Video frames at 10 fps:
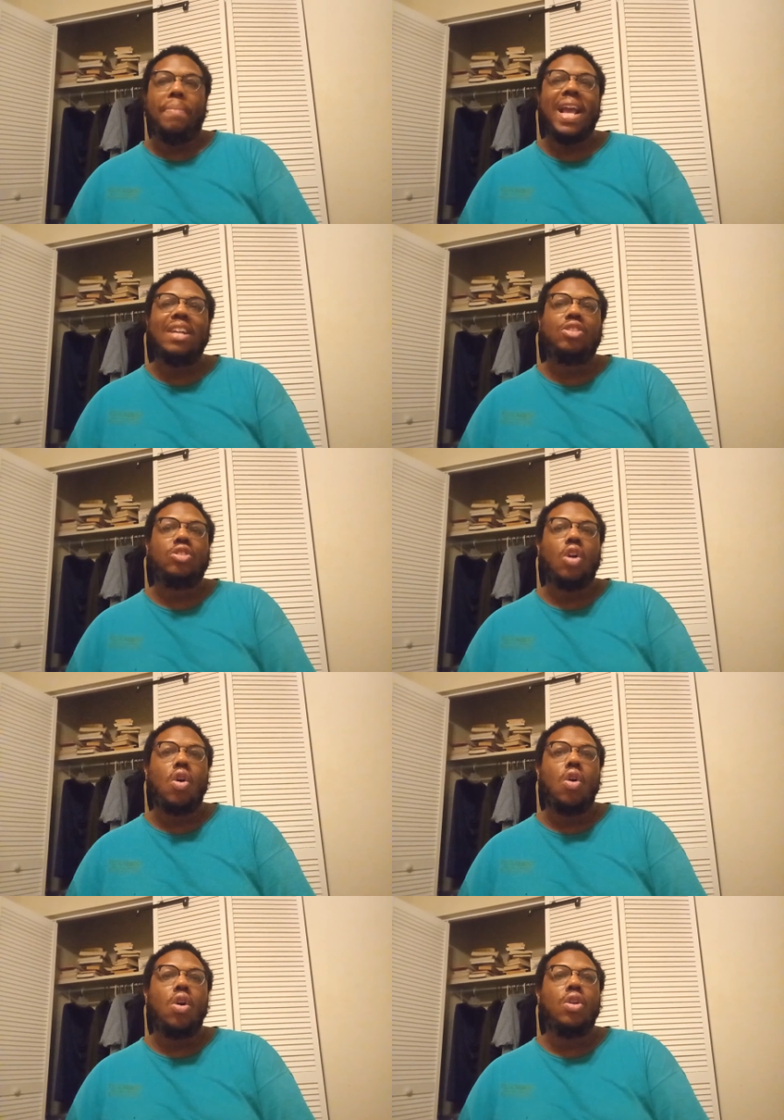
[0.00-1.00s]
based
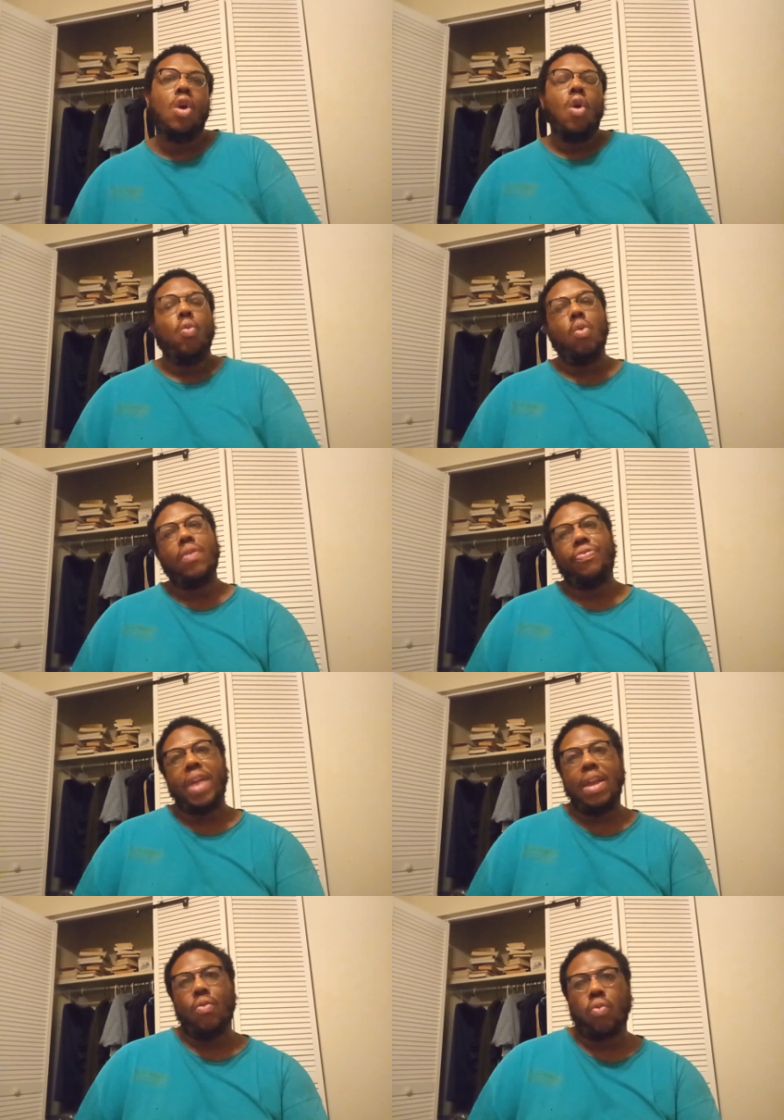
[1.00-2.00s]
on what
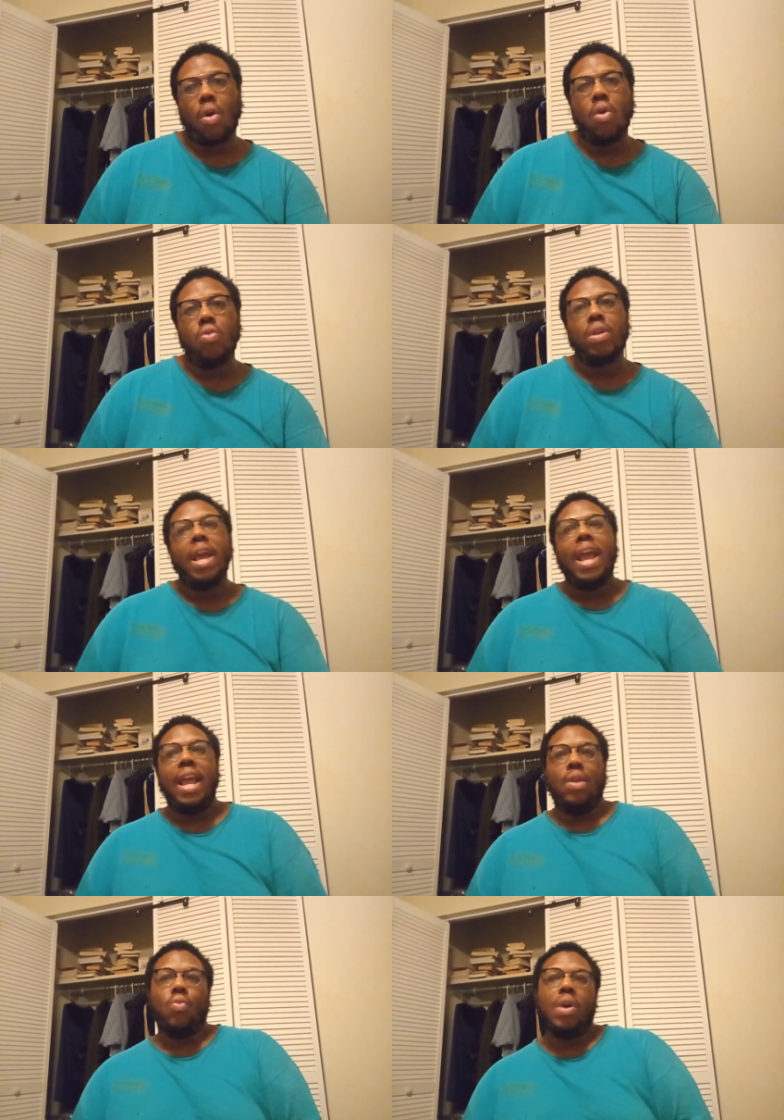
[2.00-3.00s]
they wrote
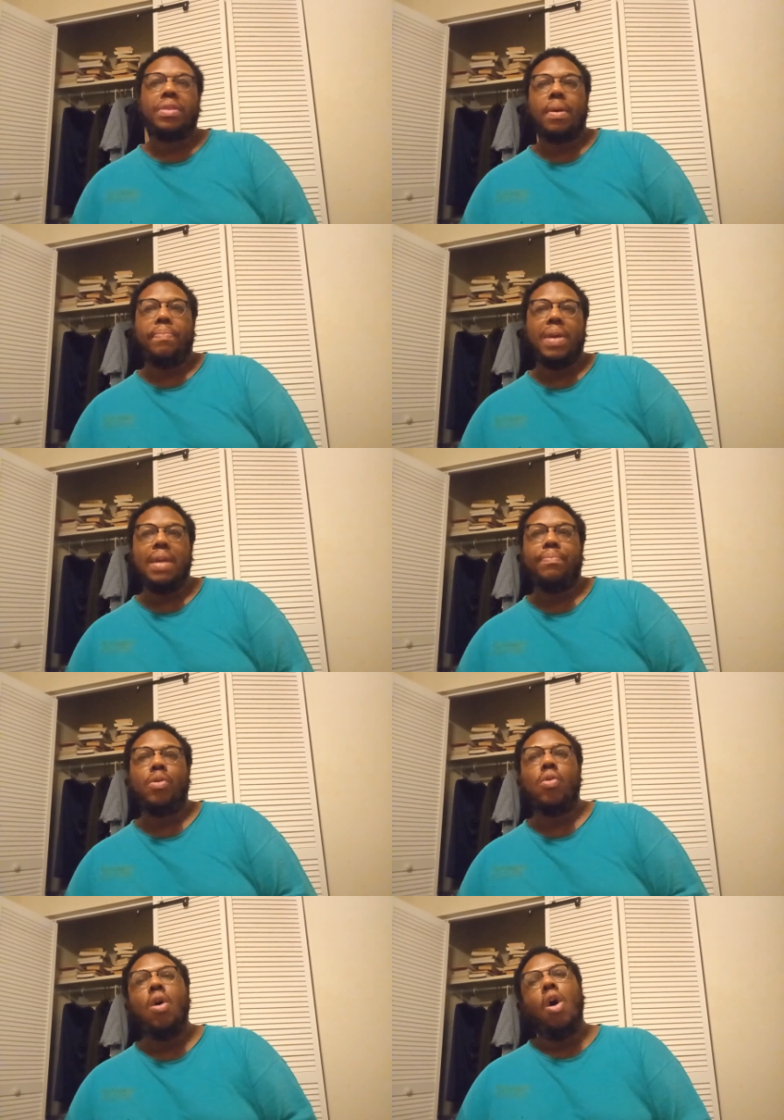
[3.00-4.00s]
and whether
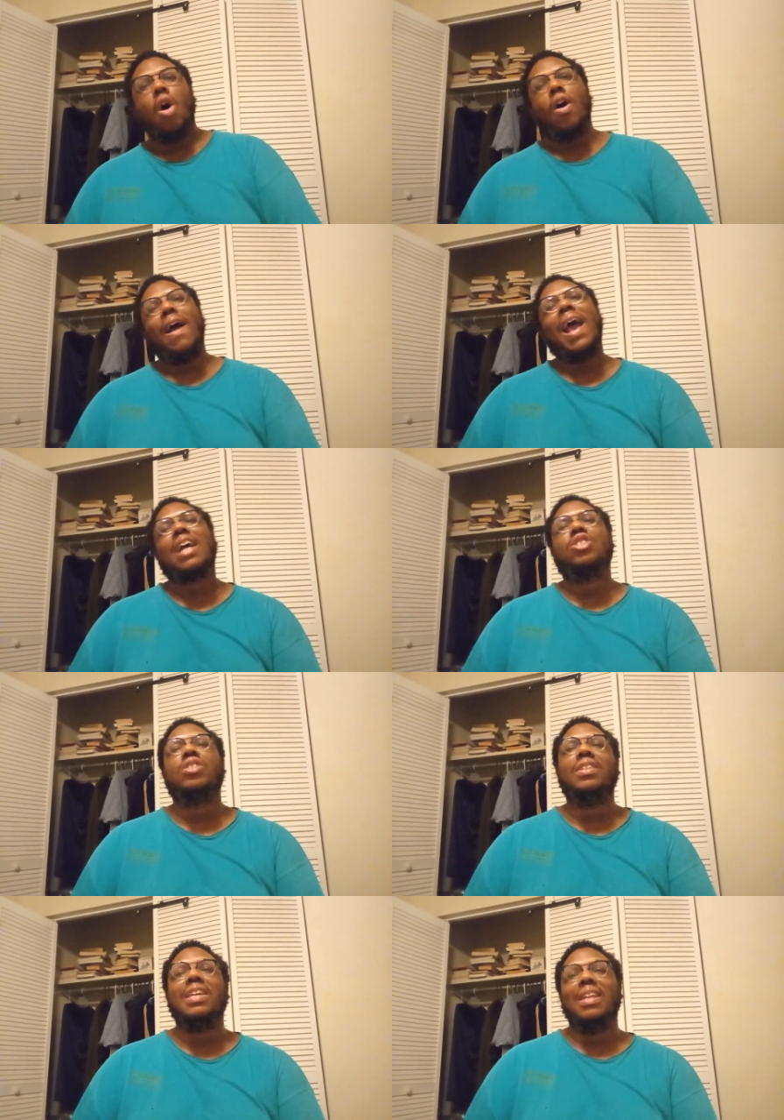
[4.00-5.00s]
people are
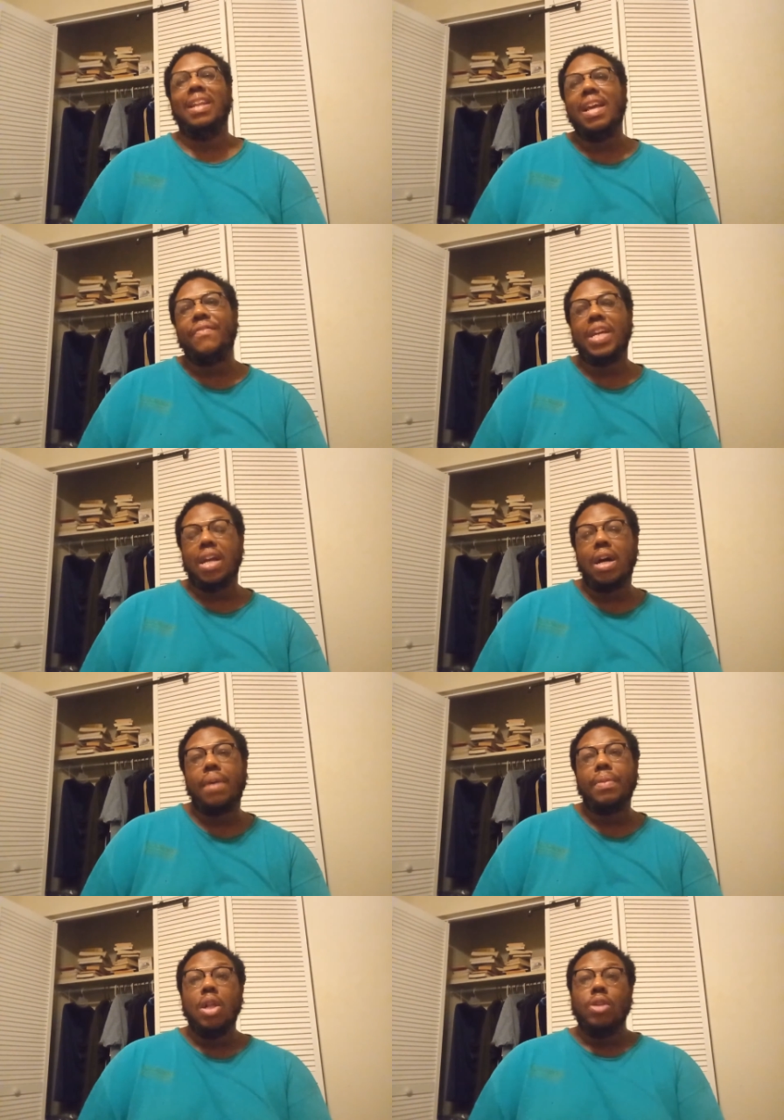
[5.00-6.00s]
actually living
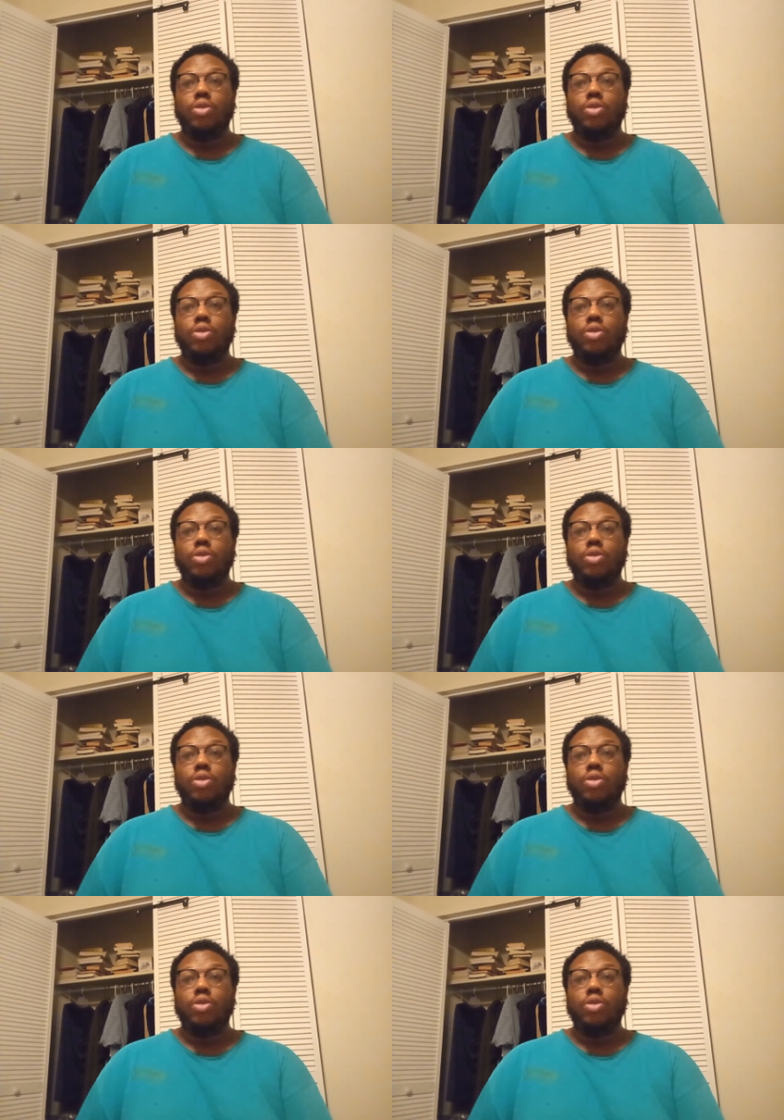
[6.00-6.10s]
up